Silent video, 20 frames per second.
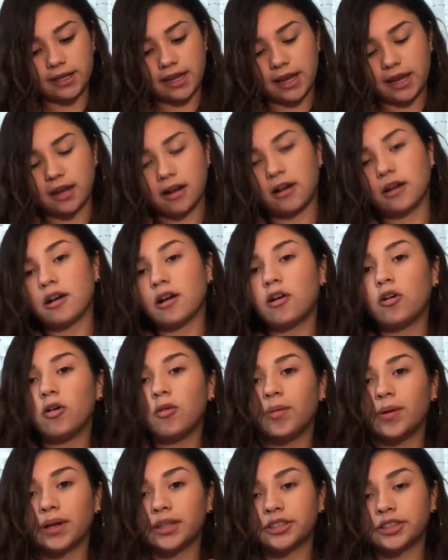take our
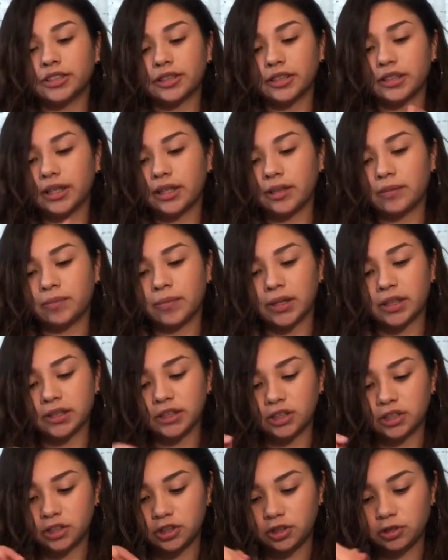hole puncher and
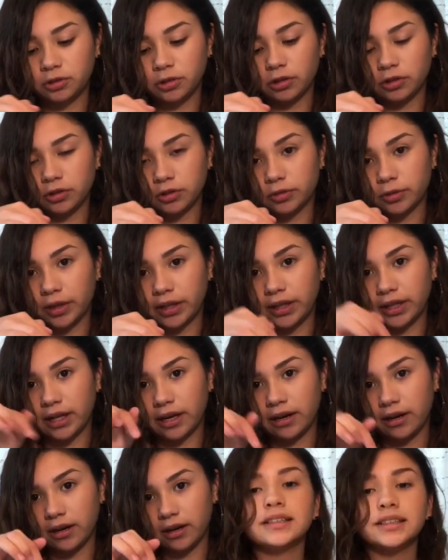punch 2 holes right
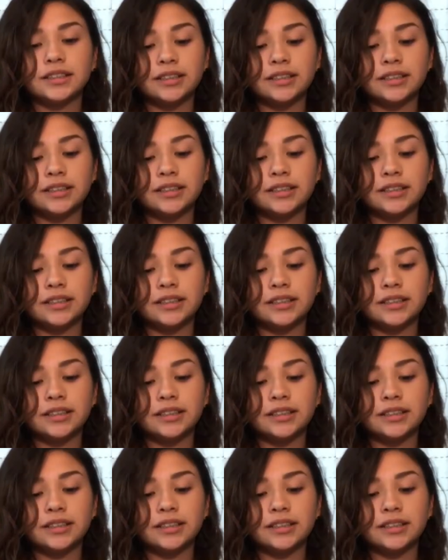there.